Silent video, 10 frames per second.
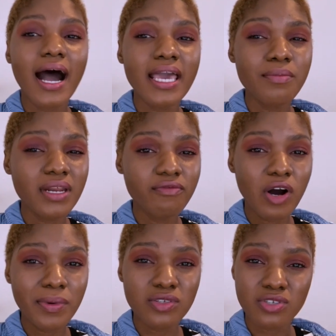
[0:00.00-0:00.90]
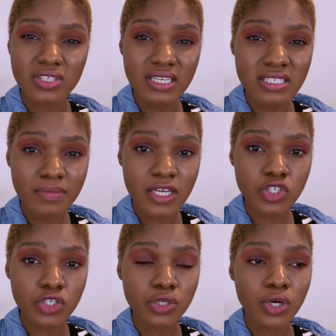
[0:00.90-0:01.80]
I am an environmental studies
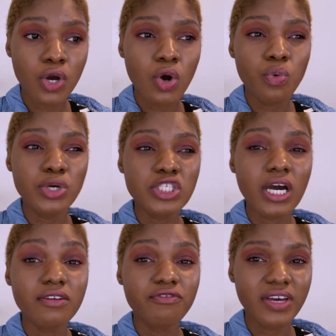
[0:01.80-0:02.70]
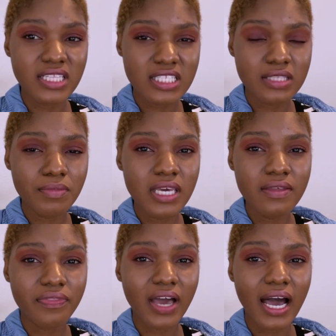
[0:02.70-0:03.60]
major, which convinced
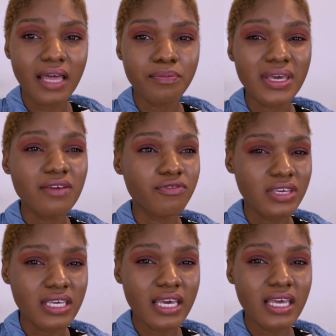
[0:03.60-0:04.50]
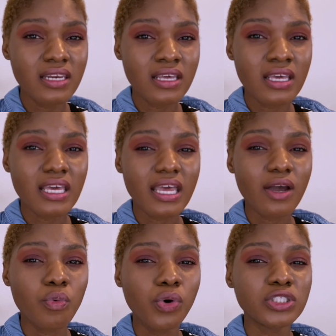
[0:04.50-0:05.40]
me that being vegan
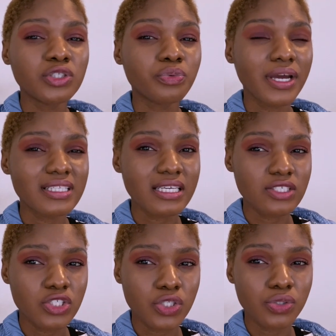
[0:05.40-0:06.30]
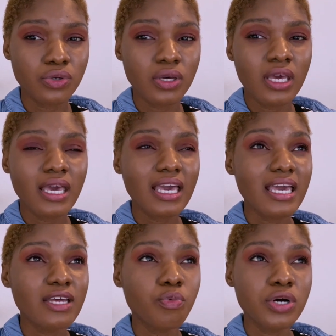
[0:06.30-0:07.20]
was the right thing to do.
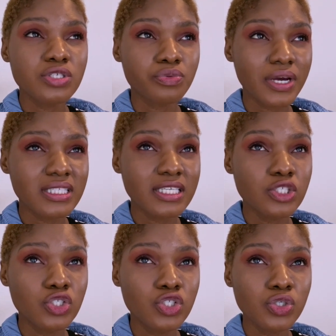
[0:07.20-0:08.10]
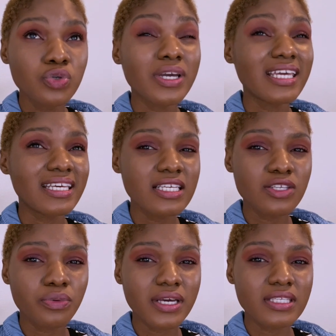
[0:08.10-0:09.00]
It was the right thing to do. It is
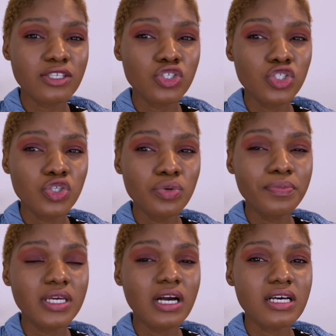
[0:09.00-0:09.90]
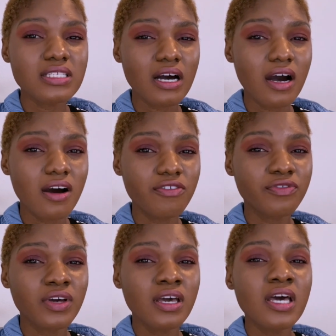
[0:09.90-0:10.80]
the right thing to do because of
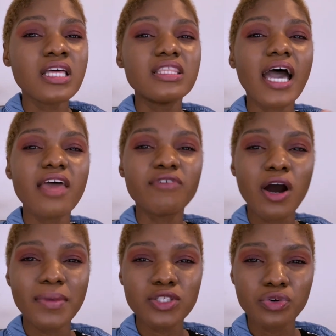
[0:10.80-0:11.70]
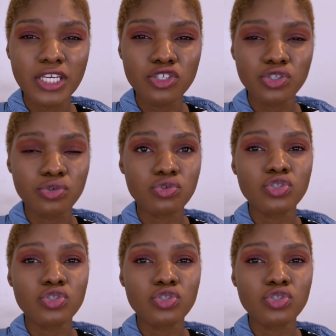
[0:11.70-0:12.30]
the environmental issues.